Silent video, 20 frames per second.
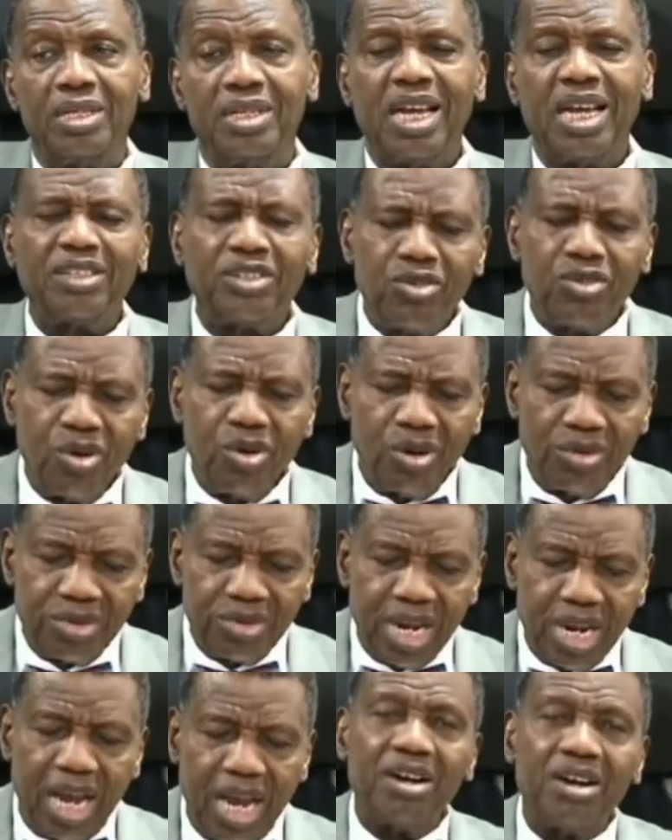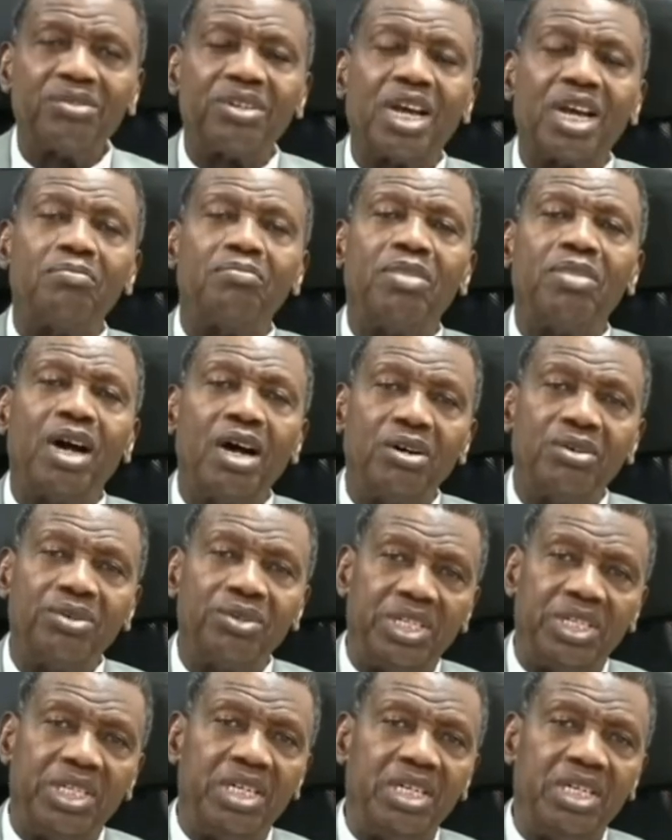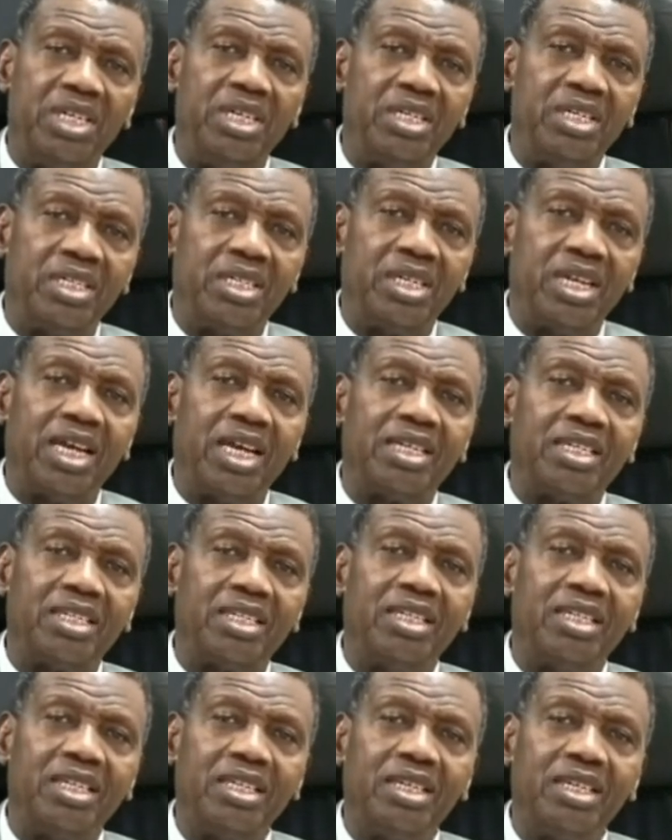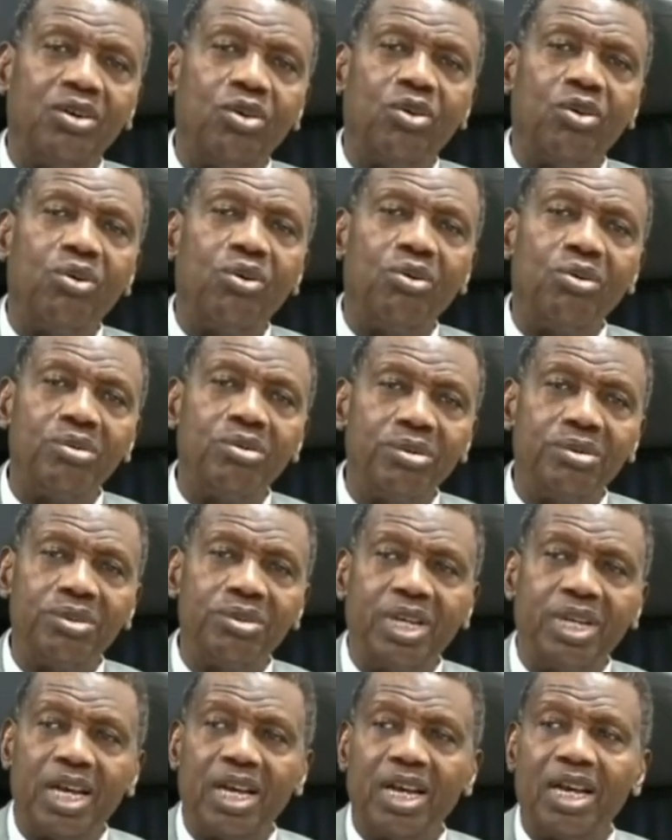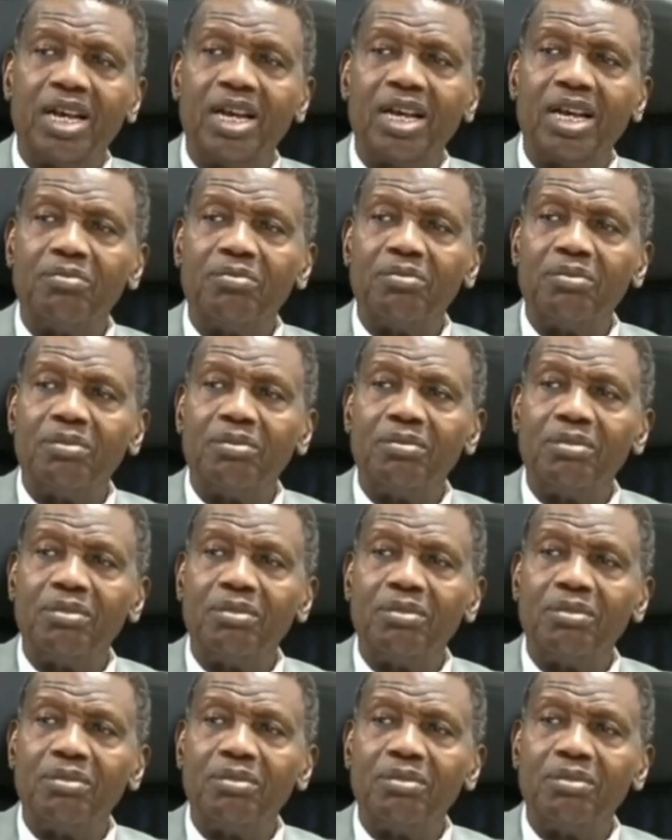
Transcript: There's no doubt about it that the older